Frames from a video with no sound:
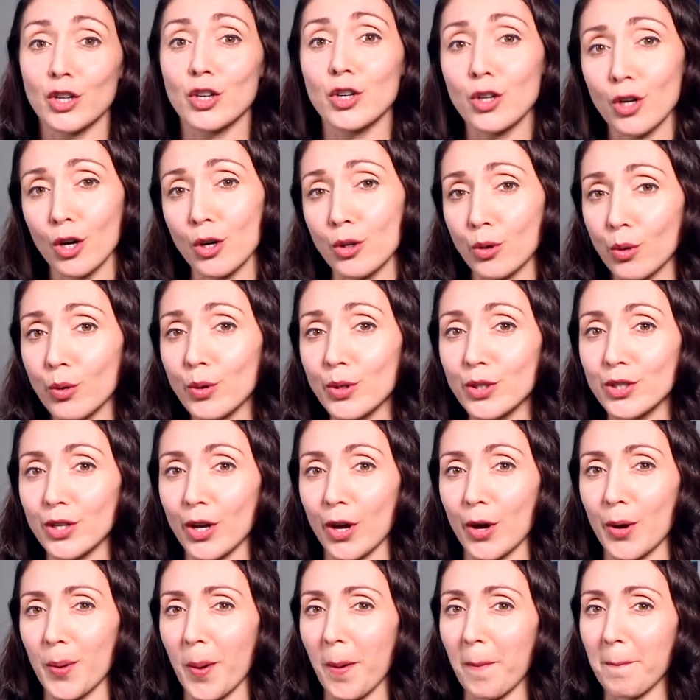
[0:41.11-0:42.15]
could
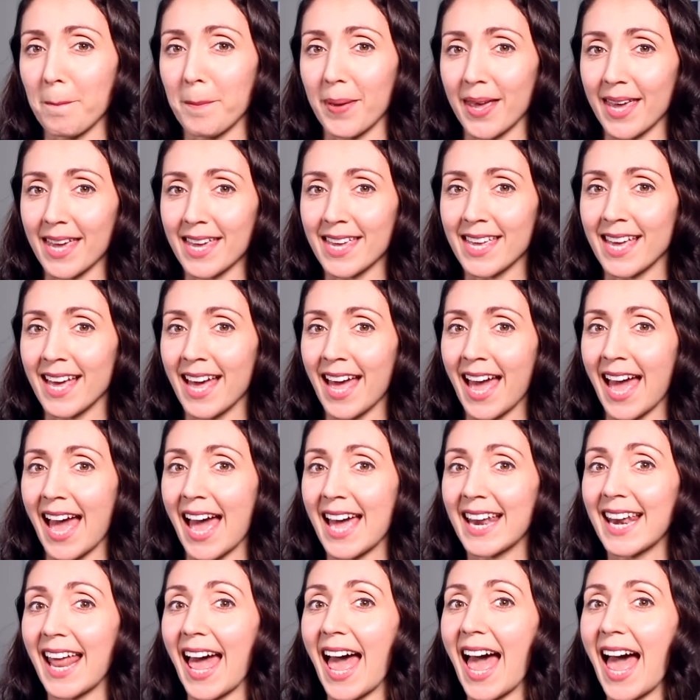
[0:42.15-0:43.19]
also be
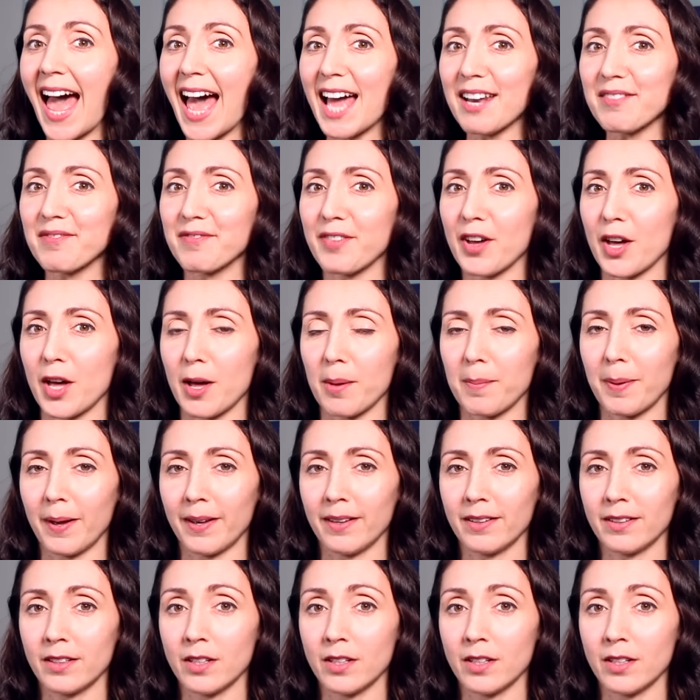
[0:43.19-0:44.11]
an adverb